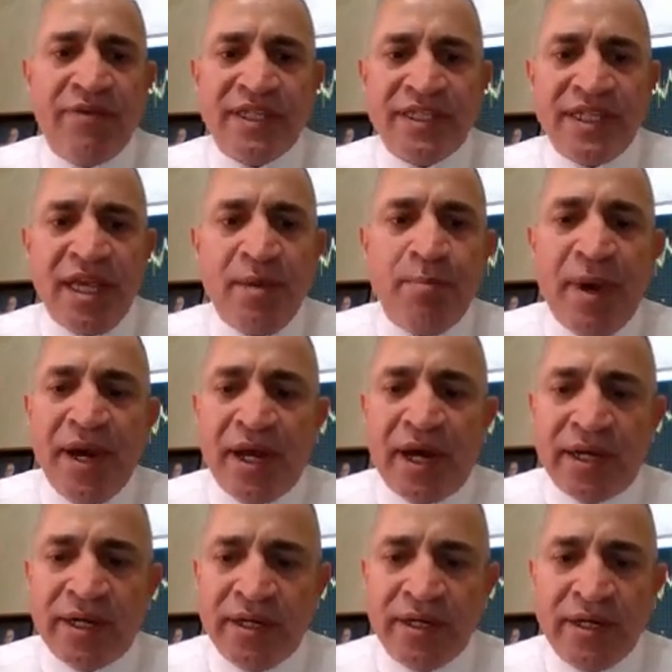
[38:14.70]
they have the same
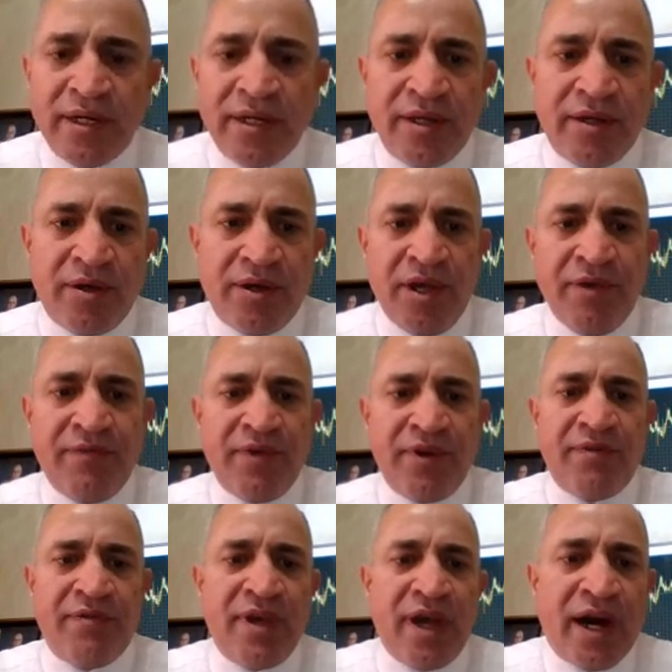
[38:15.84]
manner,
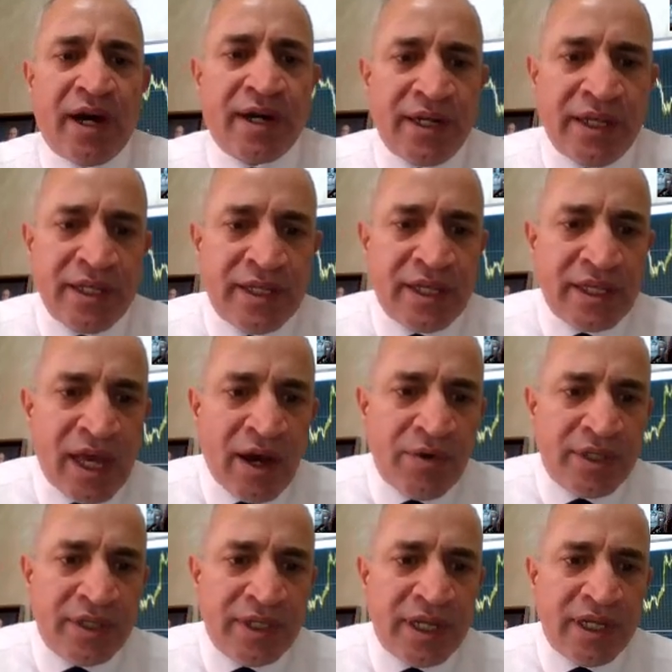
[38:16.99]
even if they are in the
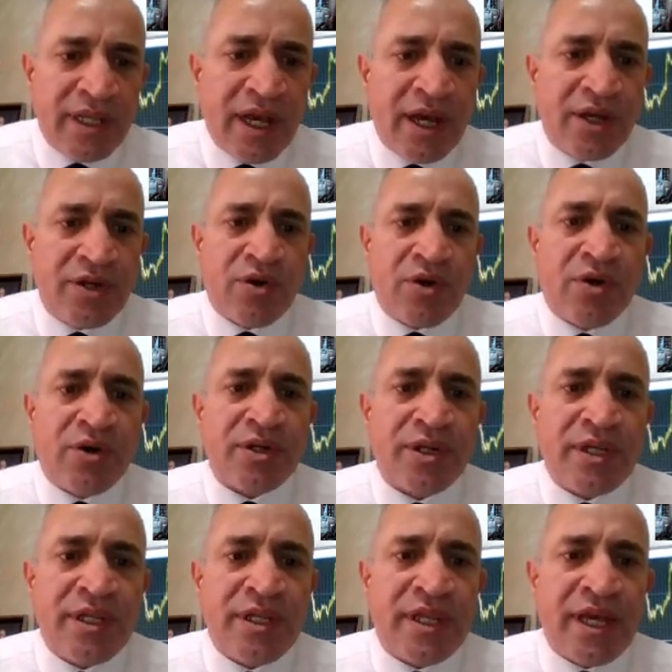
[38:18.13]
down trend line
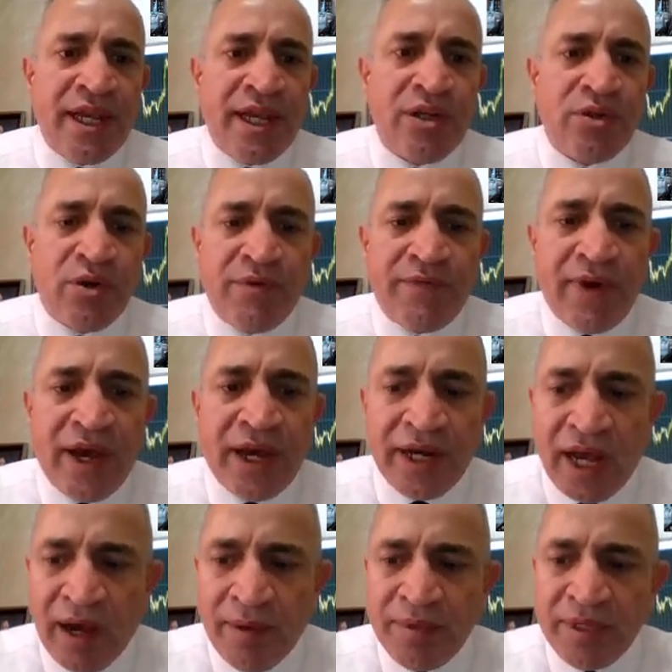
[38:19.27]
or in the end of
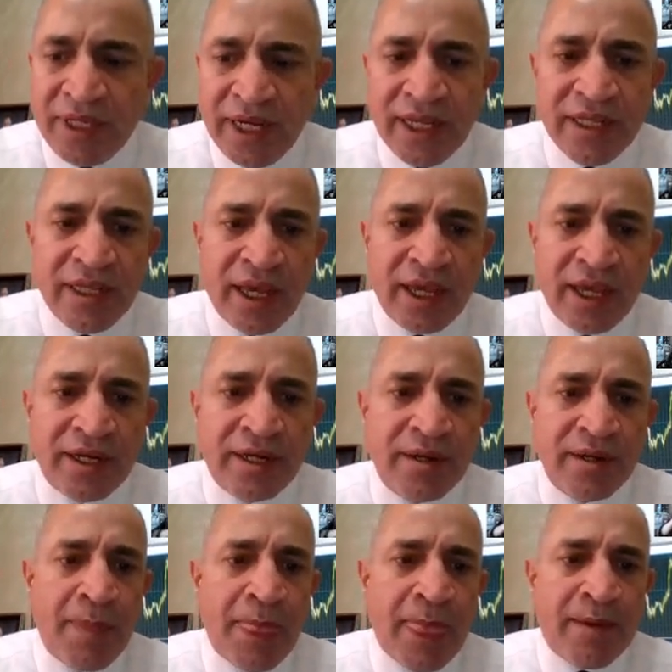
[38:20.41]
an up trend line.
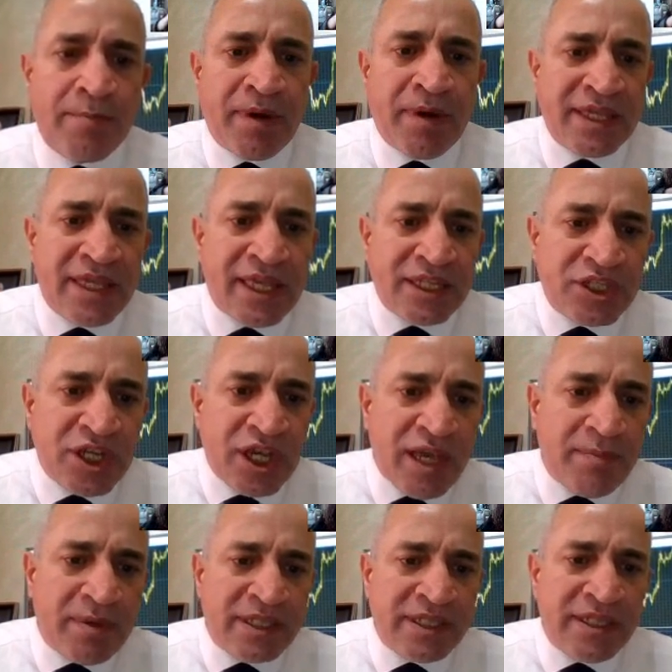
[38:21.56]
But the
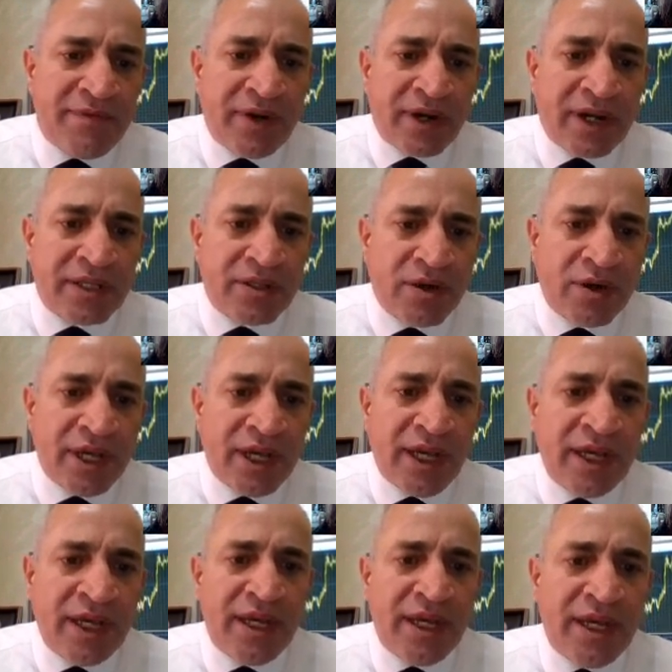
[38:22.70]
shape is different,
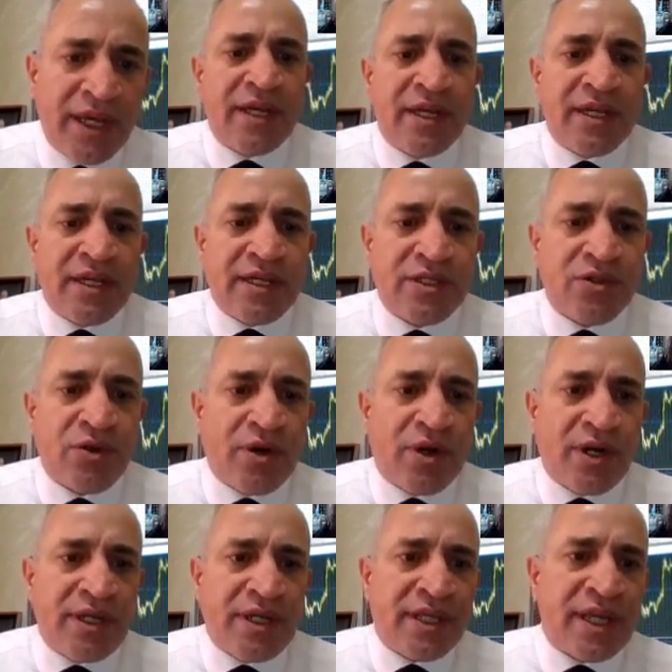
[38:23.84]
okay?
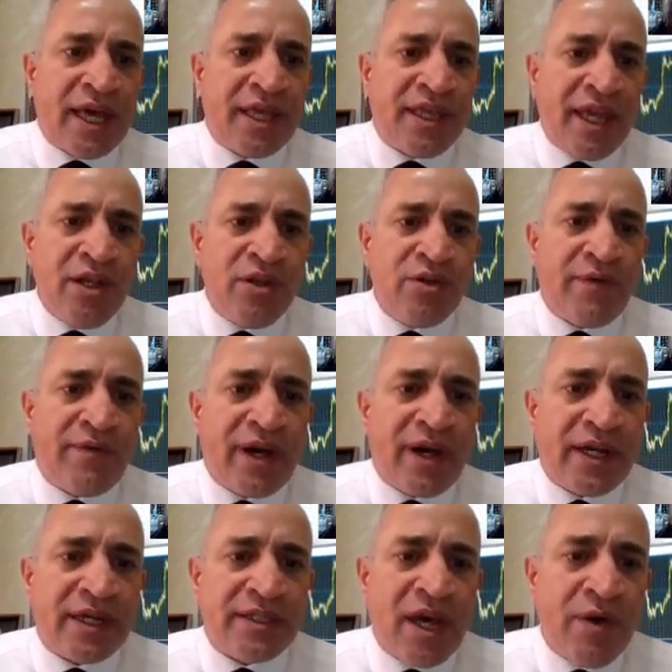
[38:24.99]
So at the end
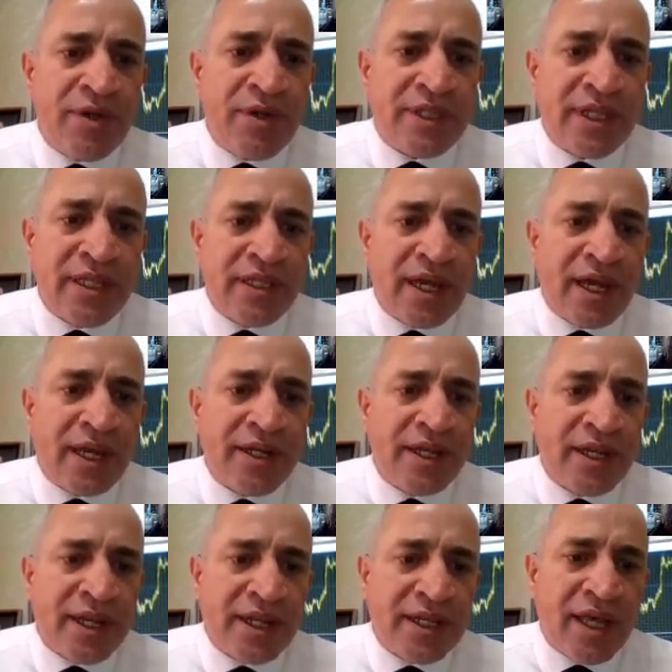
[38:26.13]
of a down trend
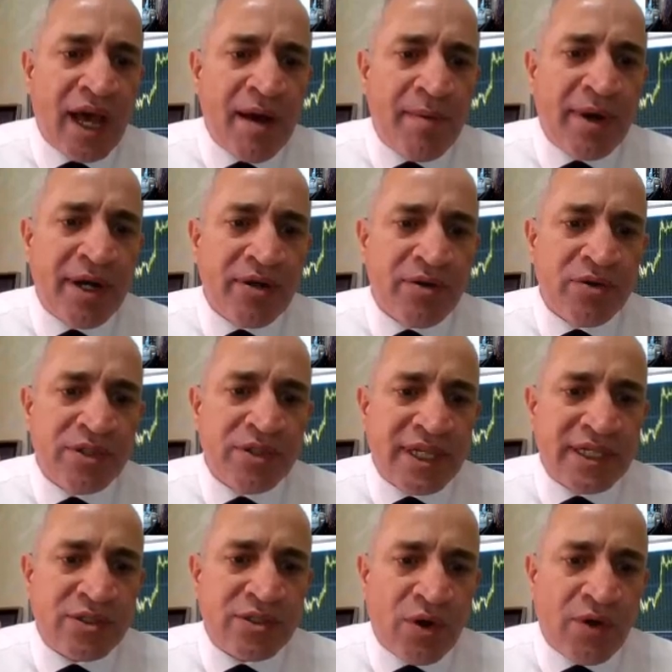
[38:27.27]
line, the hammer
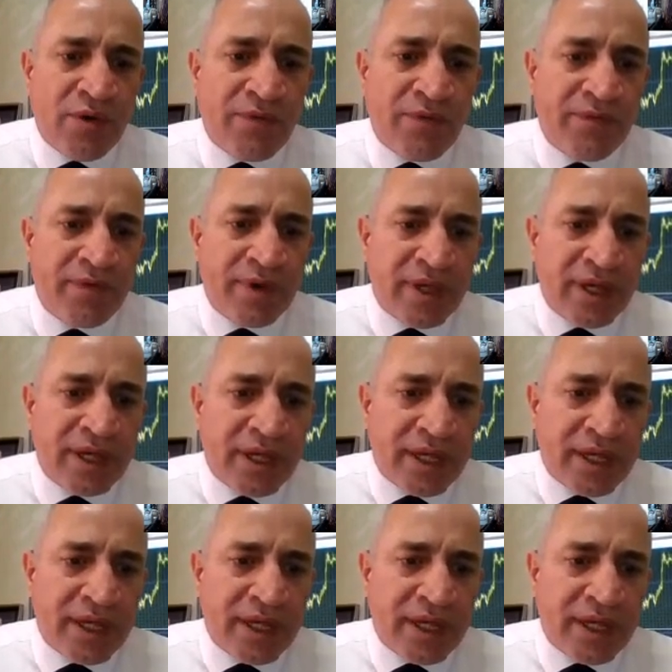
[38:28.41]
consists of